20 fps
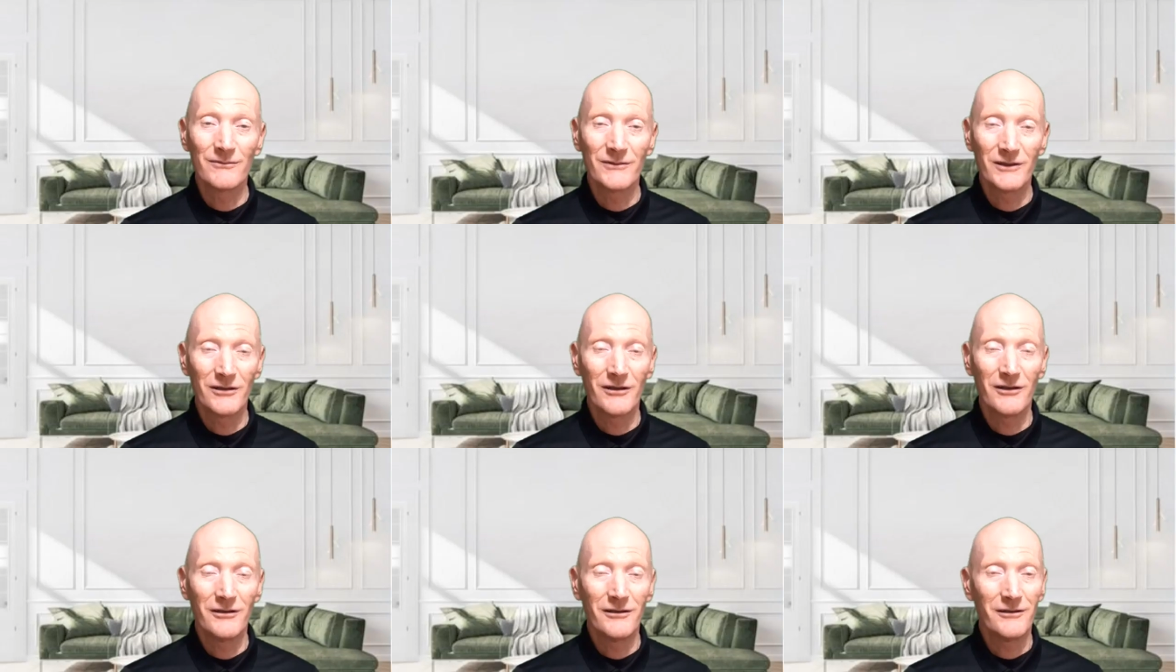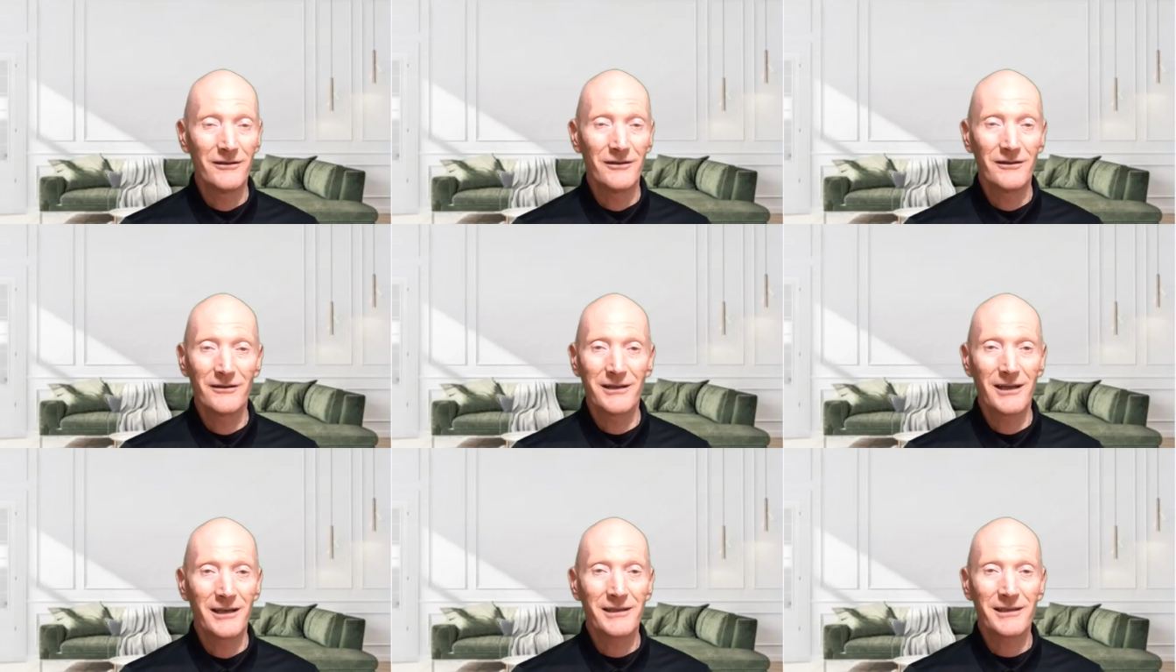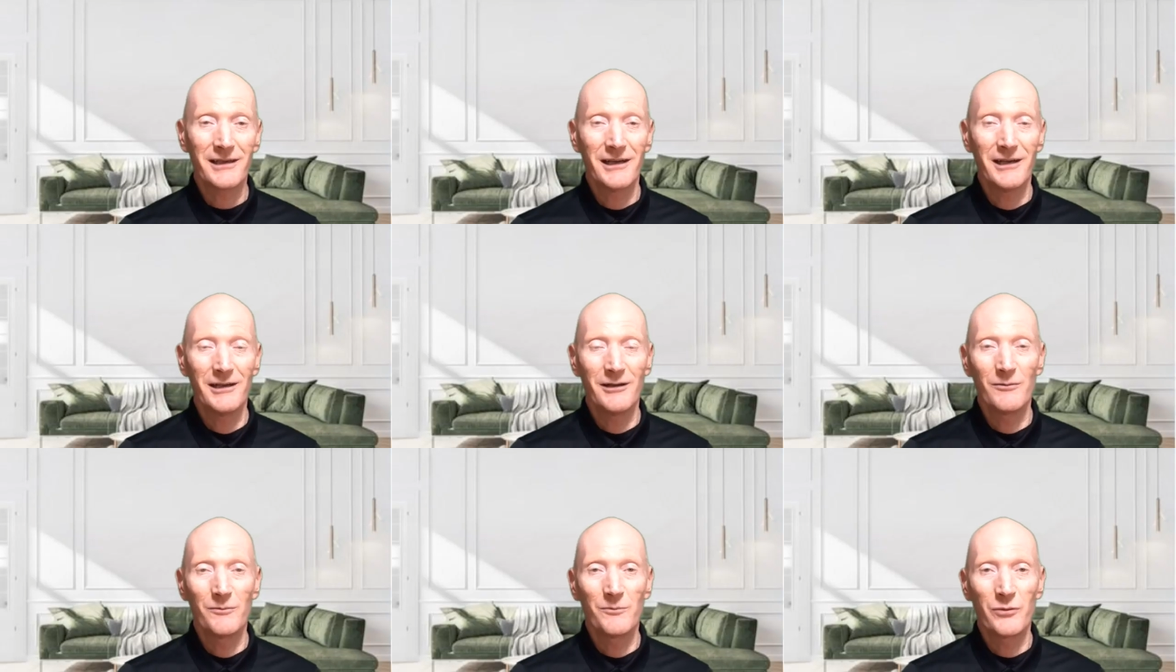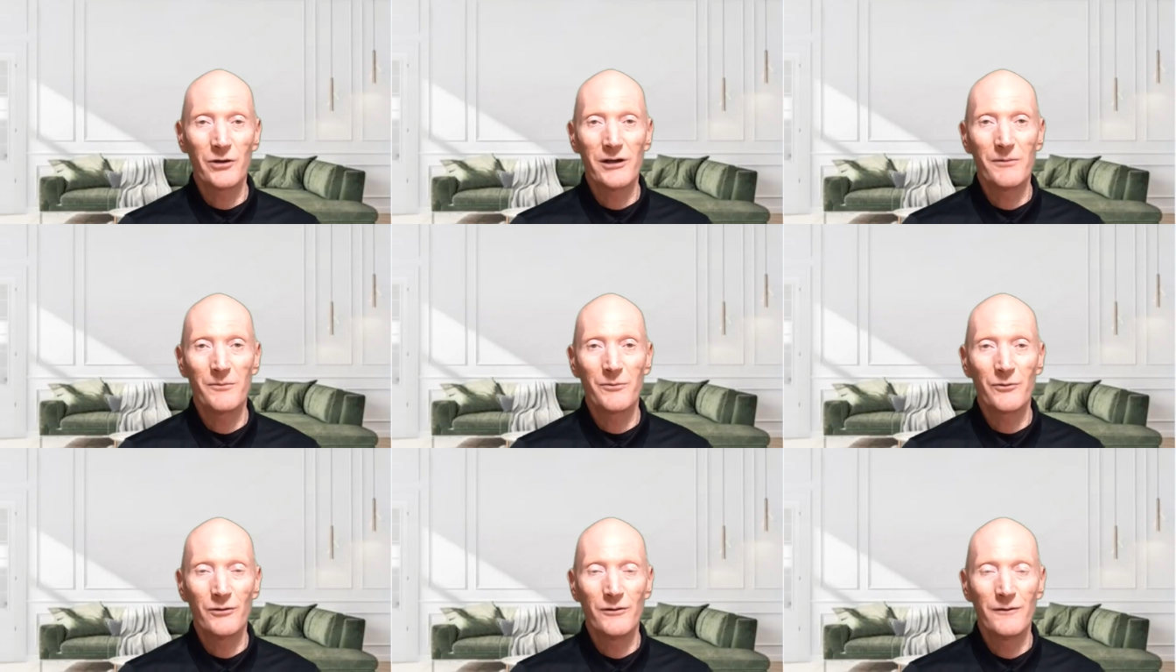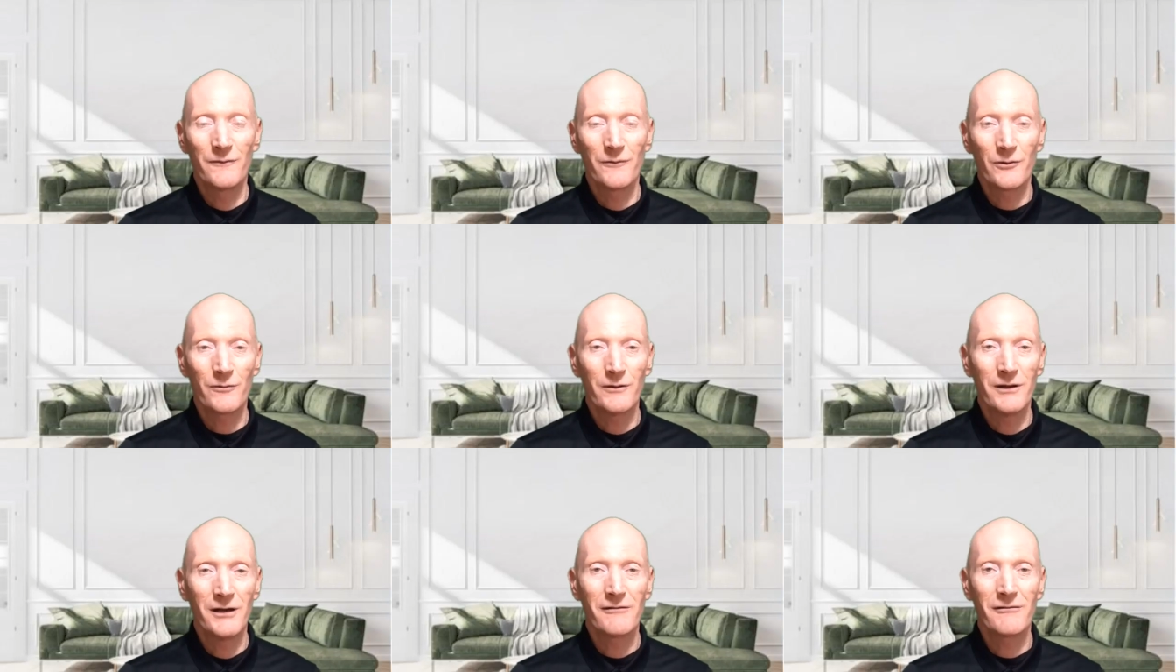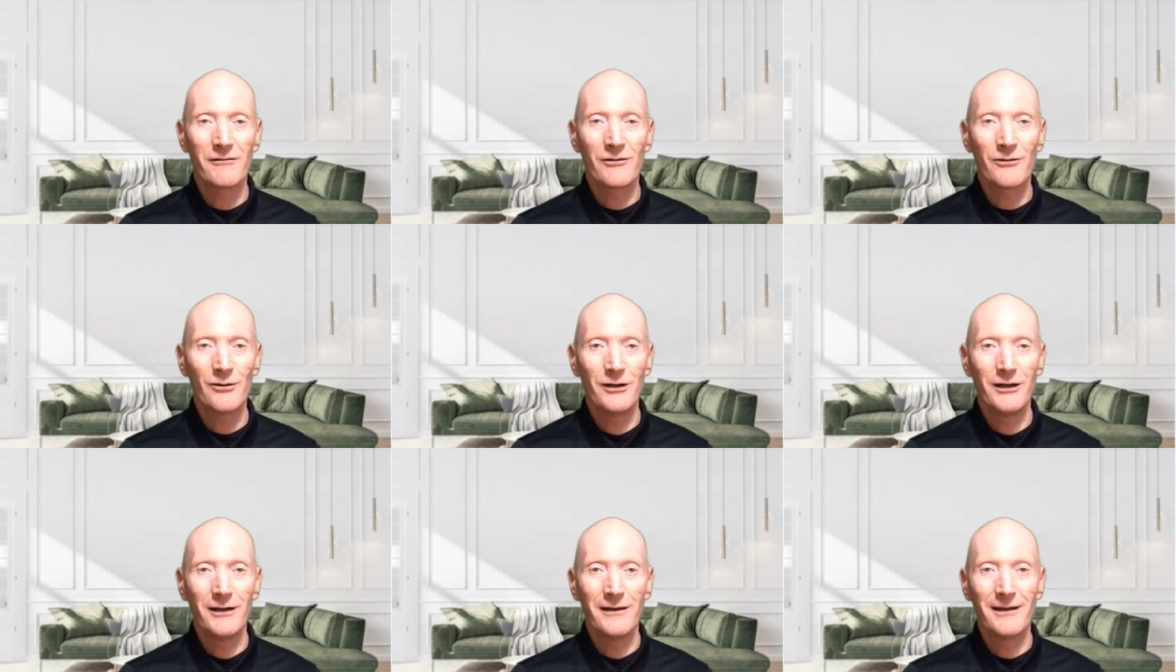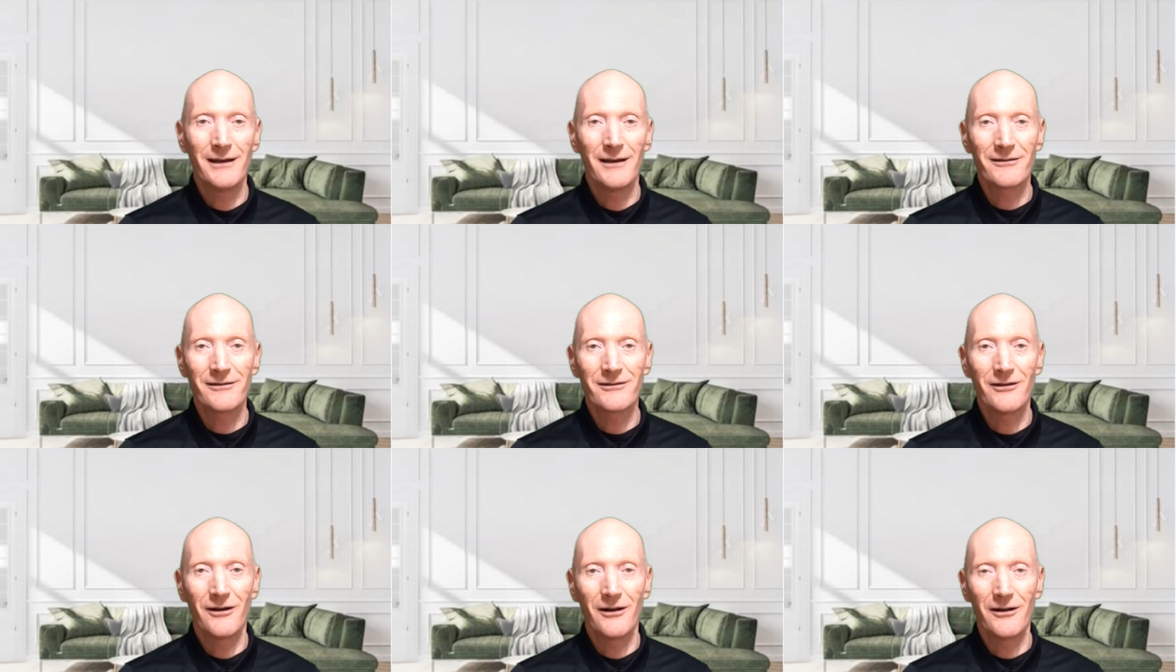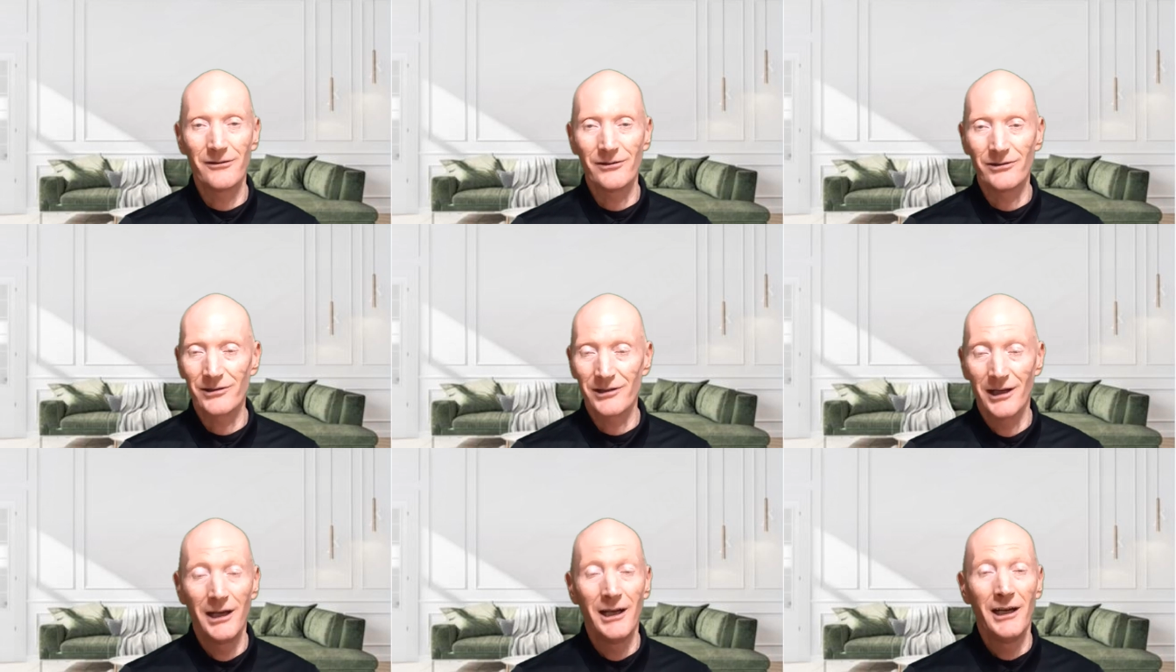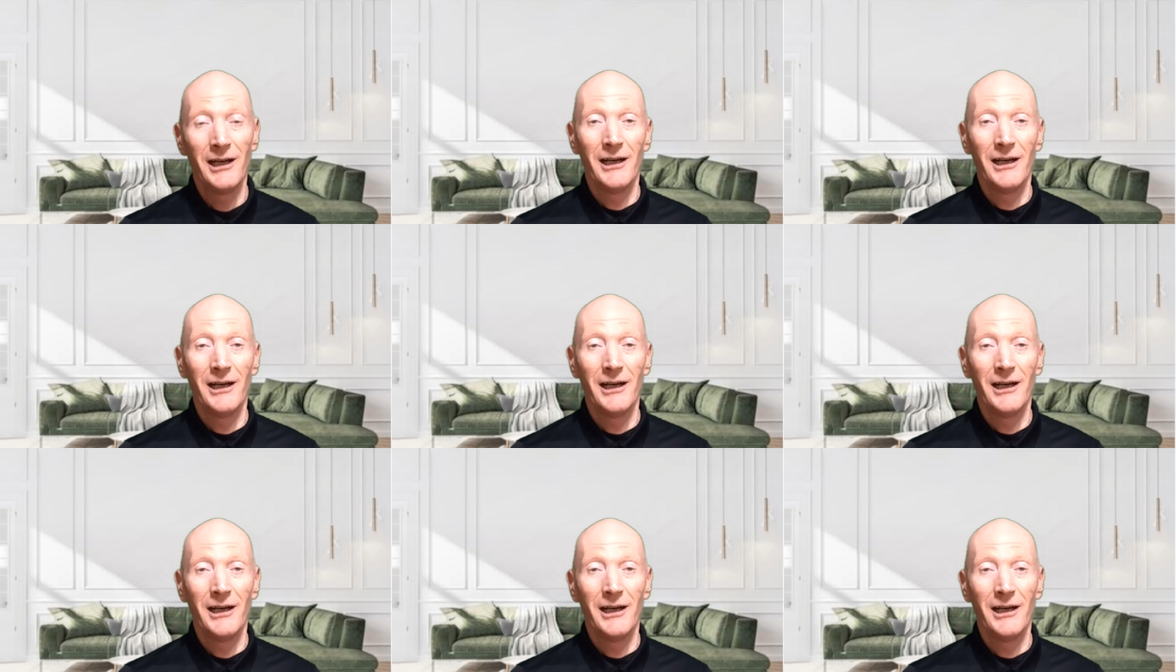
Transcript: Let's say you're pre-approved for $330,000.